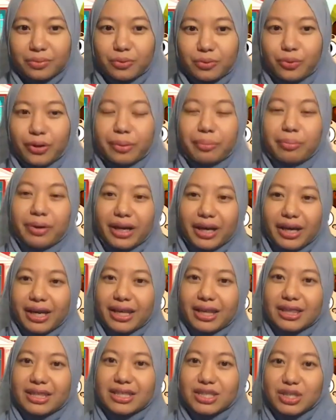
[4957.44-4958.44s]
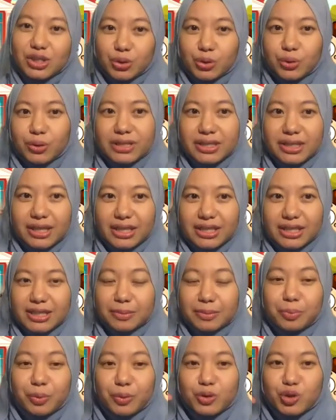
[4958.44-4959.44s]
whereby the stones that's
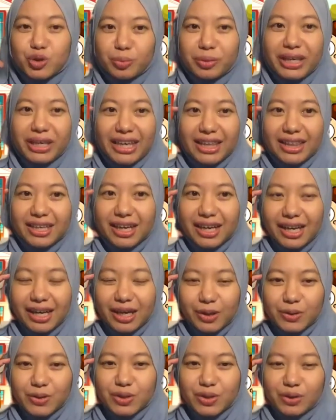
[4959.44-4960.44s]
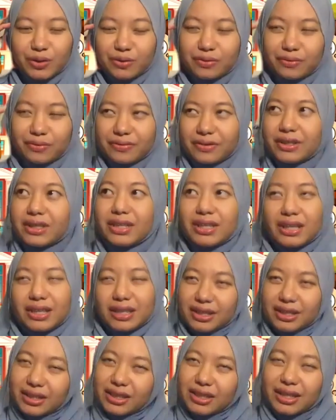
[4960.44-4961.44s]
supposed to be in the house of
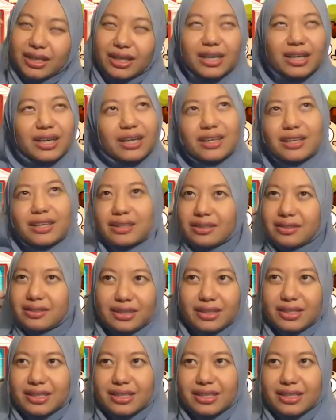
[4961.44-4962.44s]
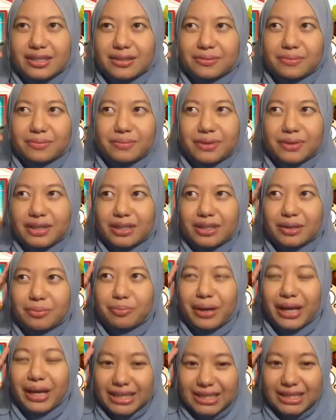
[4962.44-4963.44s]
the uh, the
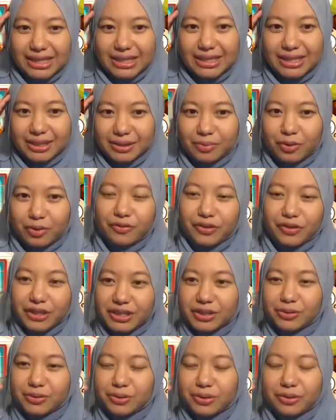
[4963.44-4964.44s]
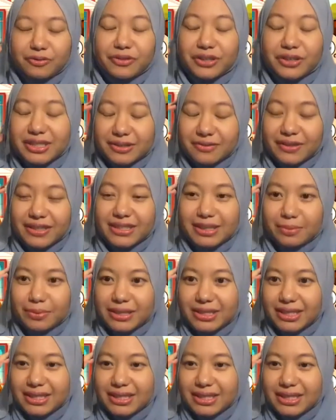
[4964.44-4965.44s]
balance system or vertigo or
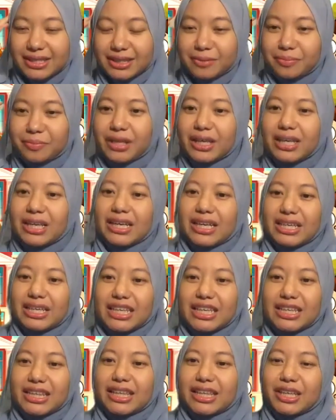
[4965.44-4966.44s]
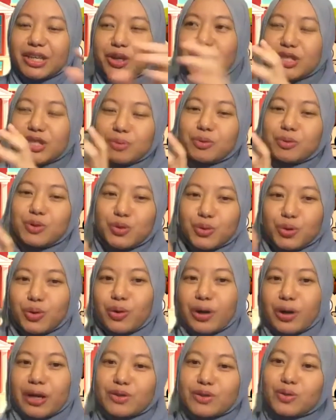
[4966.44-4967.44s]
vestibular system, it, they're not supposed to go
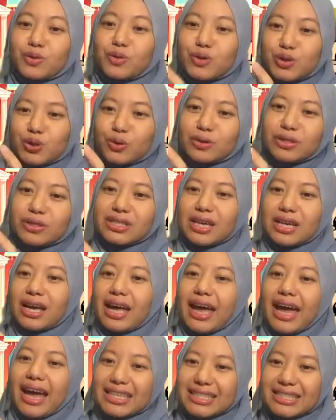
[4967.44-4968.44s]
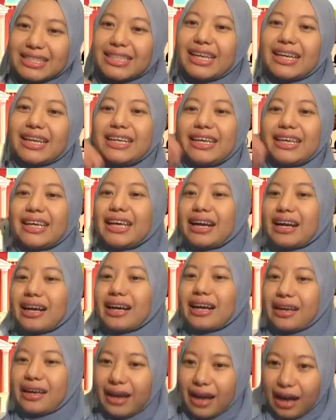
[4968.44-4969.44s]
out. So those stones accidentally
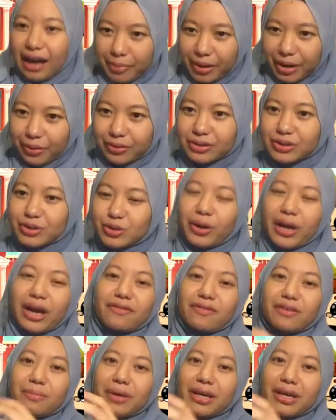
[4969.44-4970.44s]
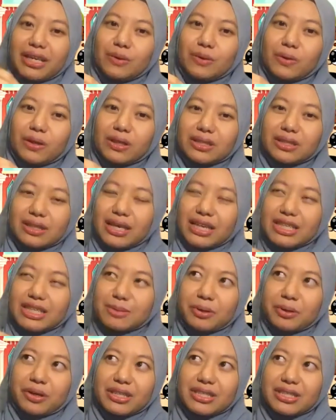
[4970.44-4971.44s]
come up, So everybody will
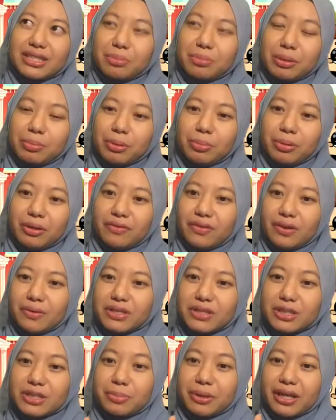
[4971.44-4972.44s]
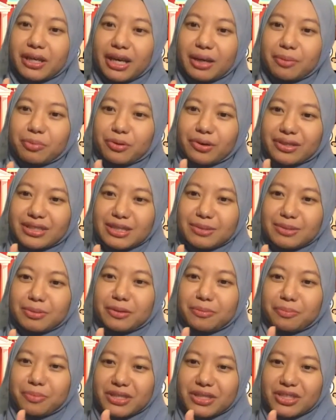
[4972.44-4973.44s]
experience BPPV, which is benign
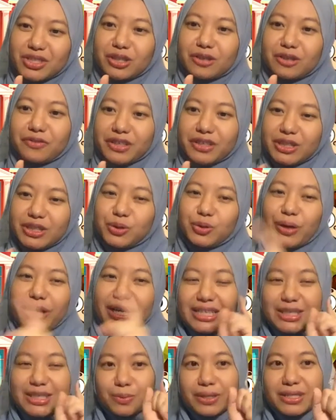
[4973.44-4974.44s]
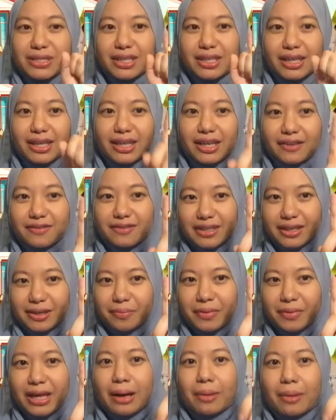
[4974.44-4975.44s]
paroxysmal positional vertigo, at least once in their
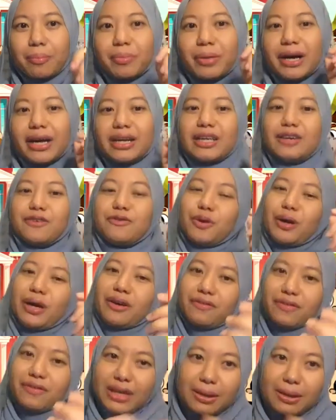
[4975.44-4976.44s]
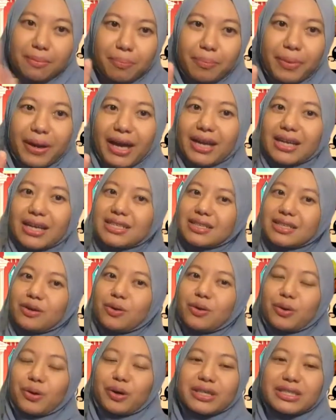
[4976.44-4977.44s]
lifetime. But if you have impact
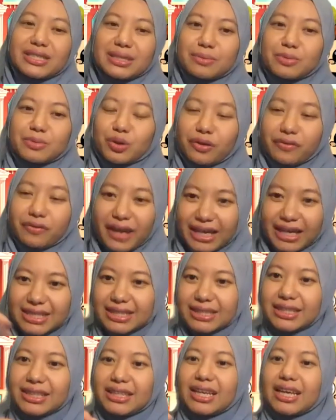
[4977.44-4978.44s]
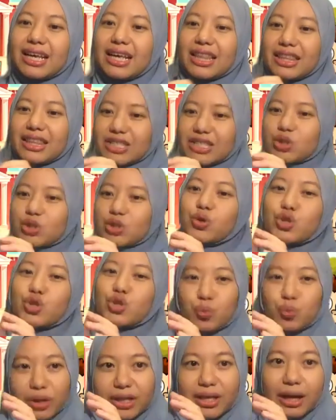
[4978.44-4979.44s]
or some sort of accident, the stones
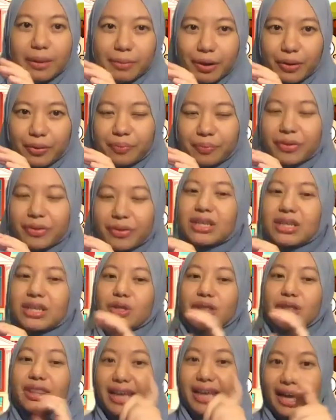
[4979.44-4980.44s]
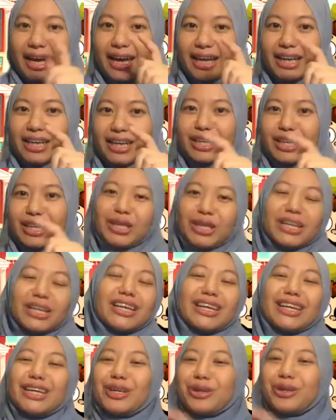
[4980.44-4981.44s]
will come up. So that
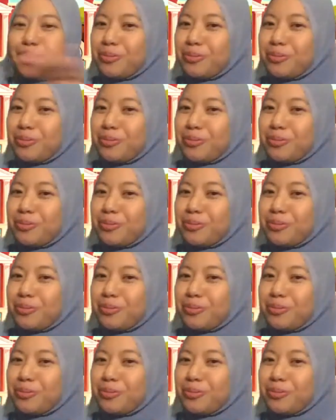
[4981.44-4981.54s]
no